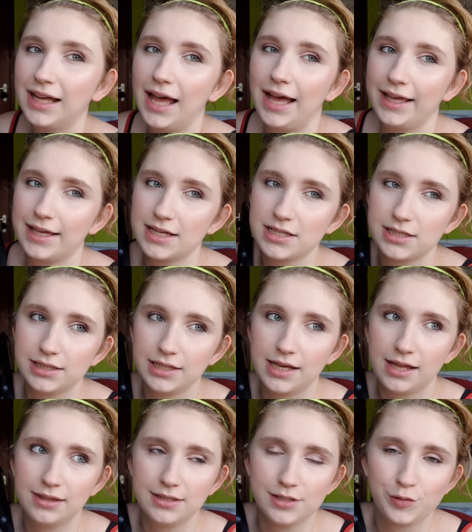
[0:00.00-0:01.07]
I actually
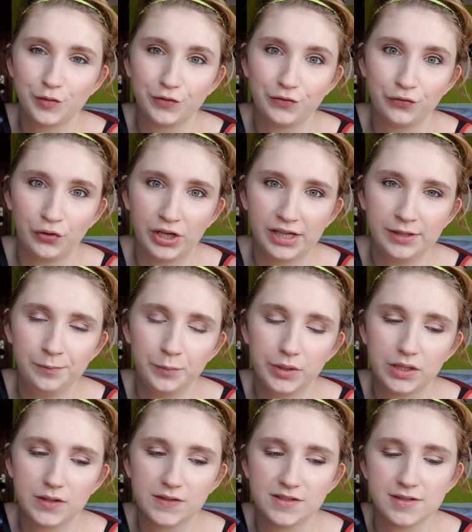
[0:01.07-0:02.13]
got this for free
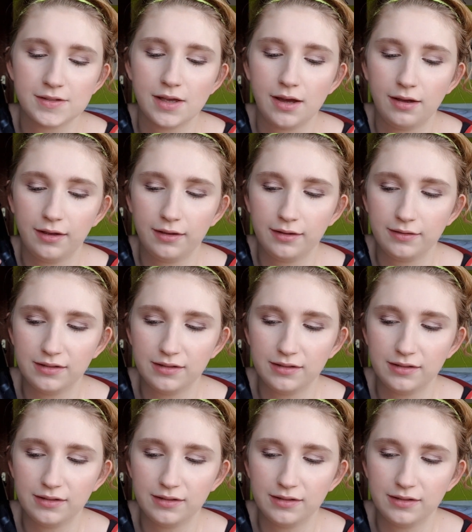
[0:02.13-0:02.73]
because I